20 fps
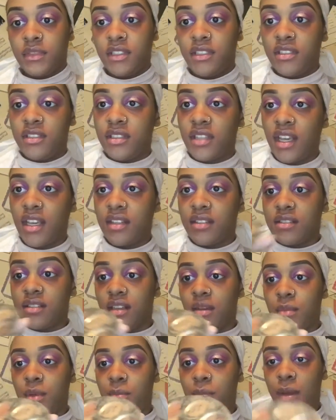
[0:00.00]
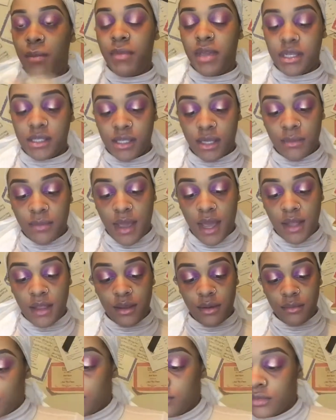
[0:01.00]
Just taking some on my mixing
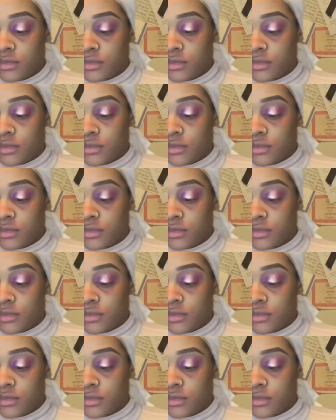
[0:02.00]
palette.